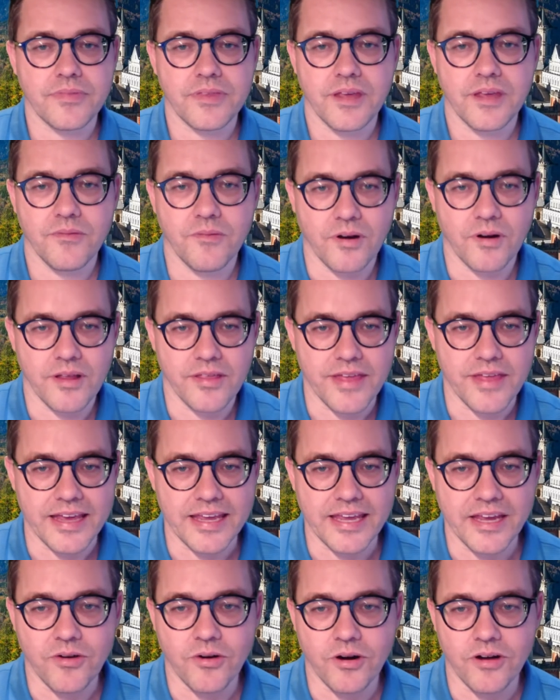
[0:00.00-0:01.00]
I want to
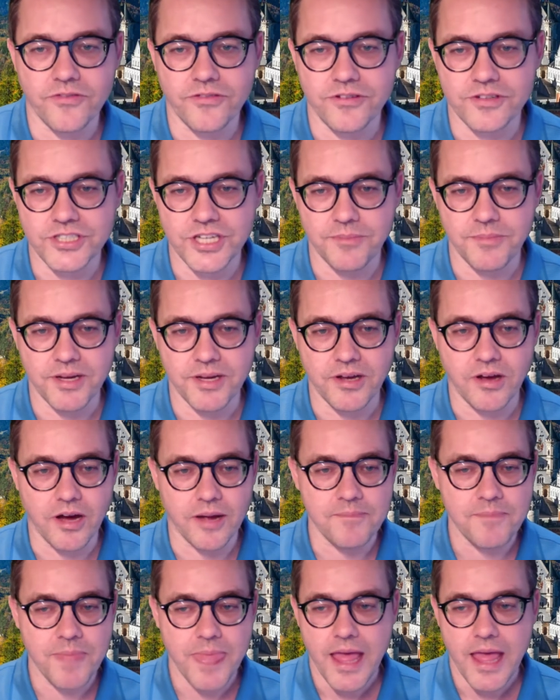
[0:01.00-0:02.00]
thank Igor for jumping
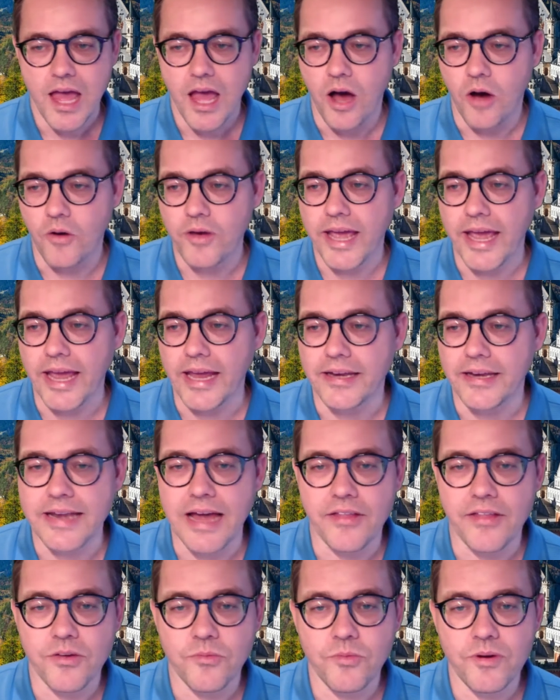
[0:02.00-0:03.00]
on. Okay,
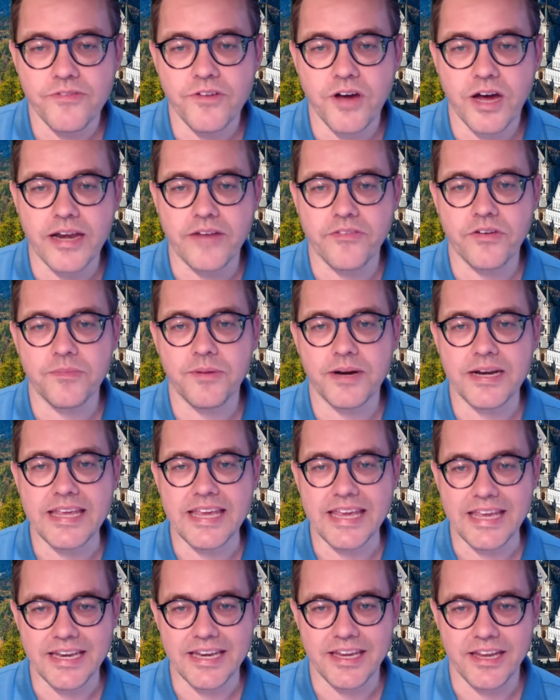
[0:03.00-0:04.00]
now that we've got
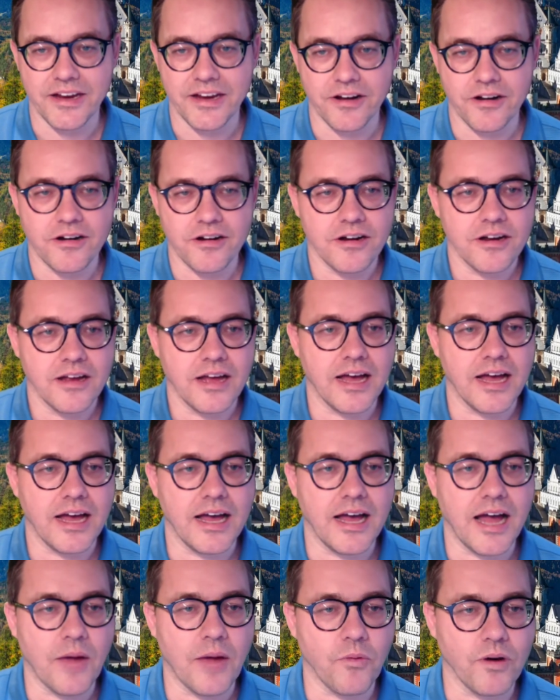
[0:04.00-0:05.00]
everybody in here,
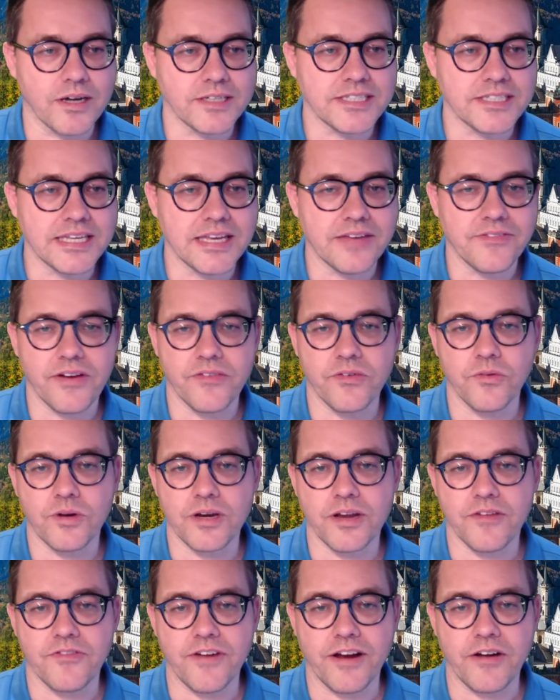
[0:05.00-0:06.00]
uh, I wanted to give
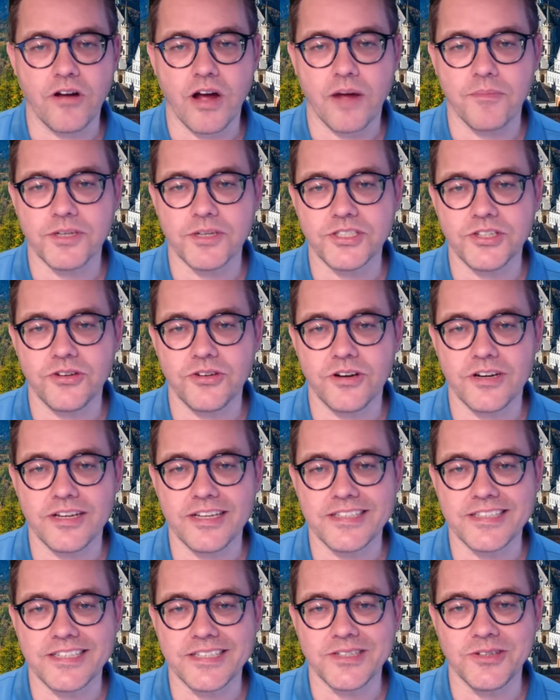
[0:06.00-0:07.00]
everyone a fair
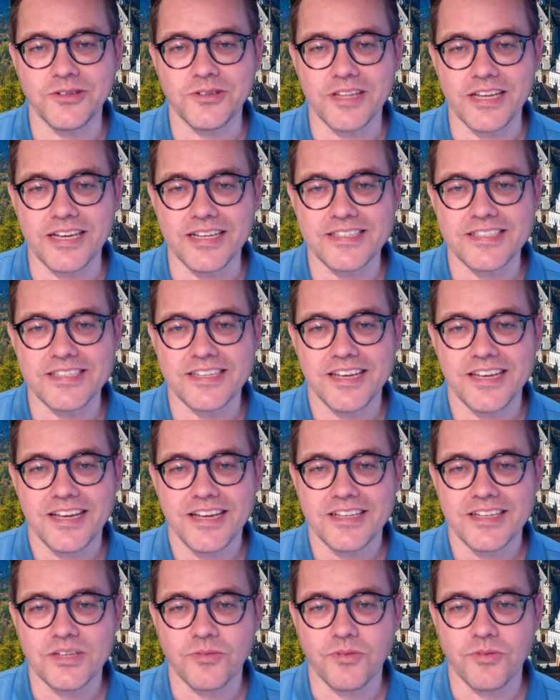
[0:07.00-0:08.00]
opportunity to do this.
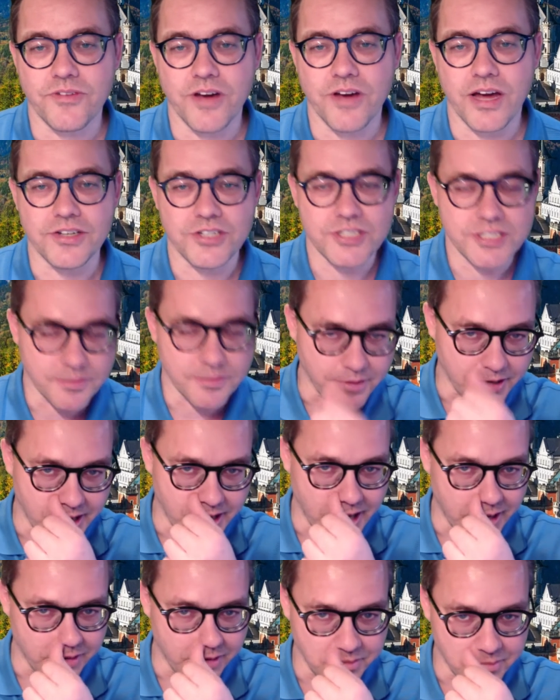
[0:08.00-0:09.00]
So we've got just
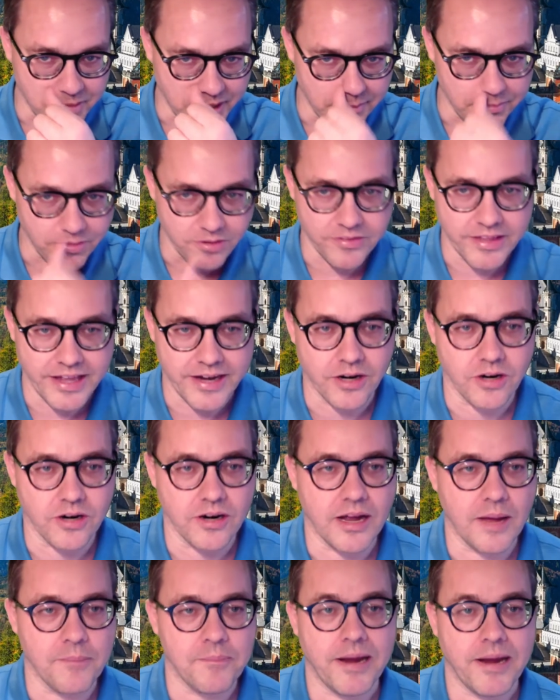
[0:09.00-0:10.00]
about one hundred people that
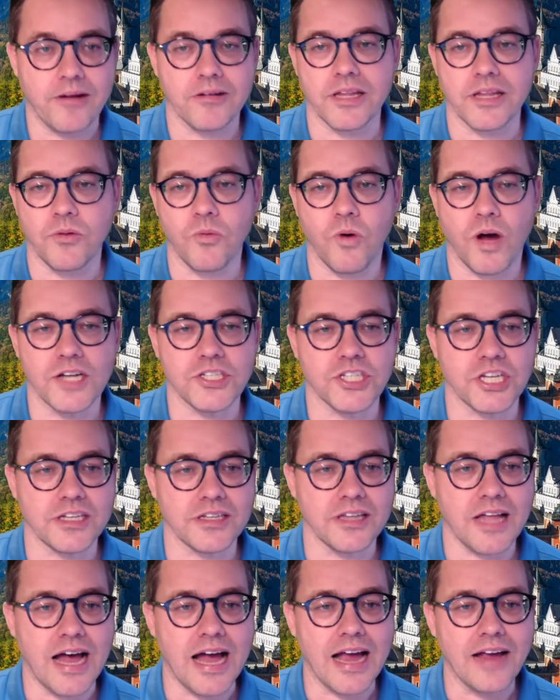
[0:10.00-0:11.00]
are apparently
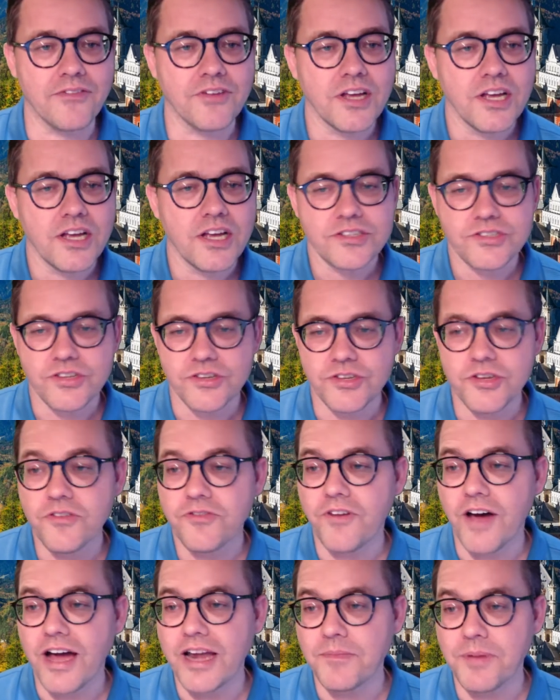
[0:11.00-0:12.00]
watching live. So
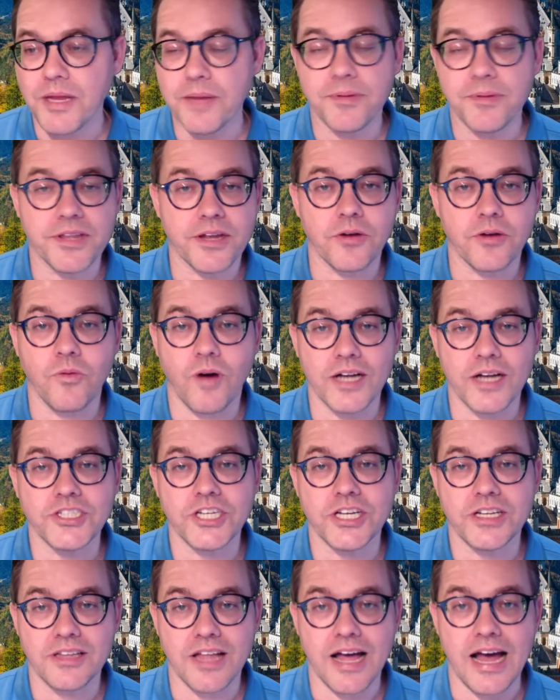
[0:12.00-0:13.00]
you find people that are
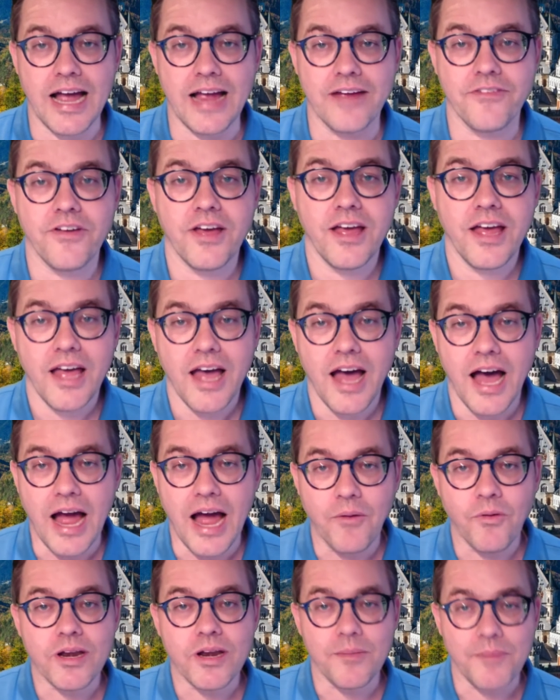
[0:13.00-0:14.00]
watching live.
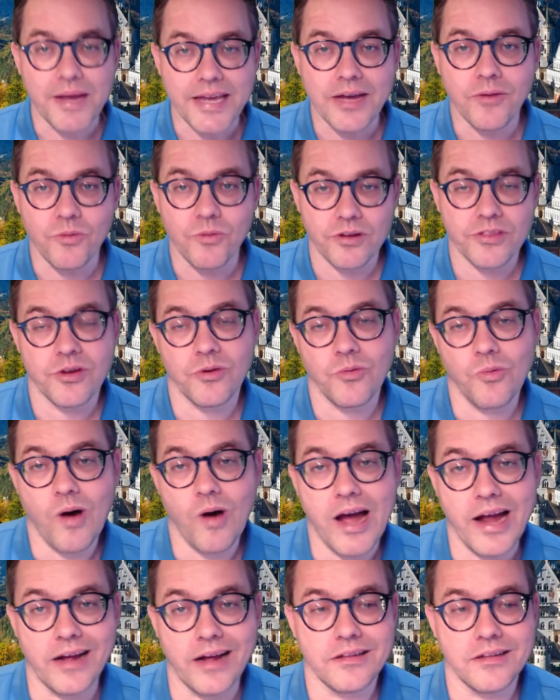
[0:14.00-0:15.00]
I want to make it worth your
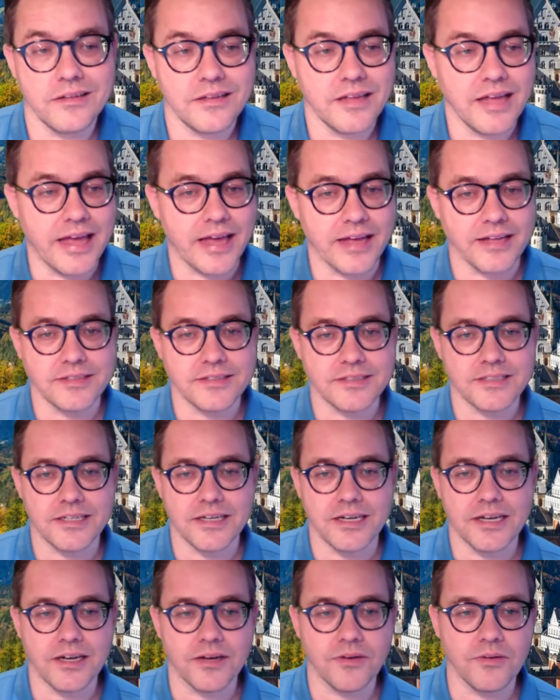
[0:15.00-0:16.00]
while. And,
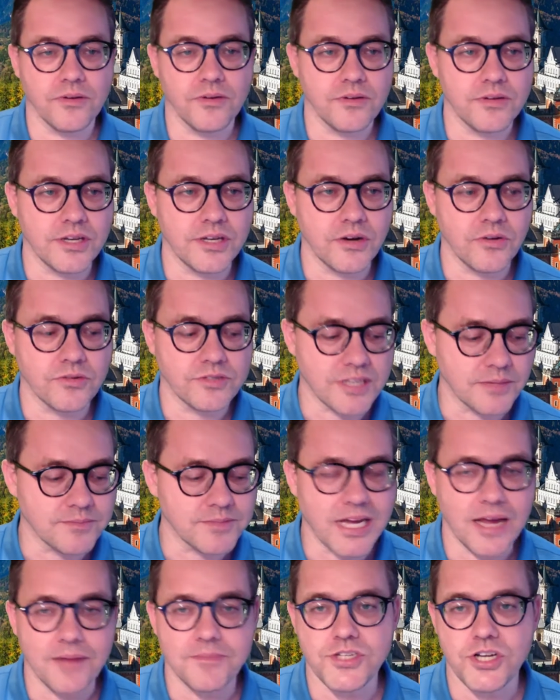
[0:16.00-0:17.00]
uh, you know,
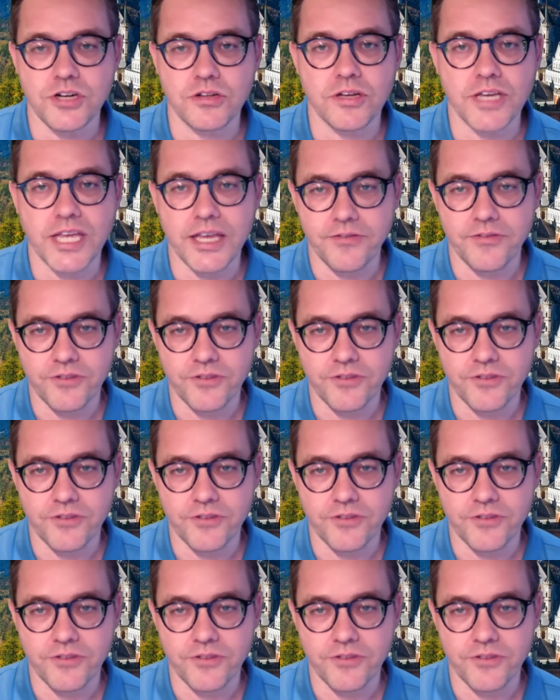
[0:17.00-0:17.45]
sometimes you're looking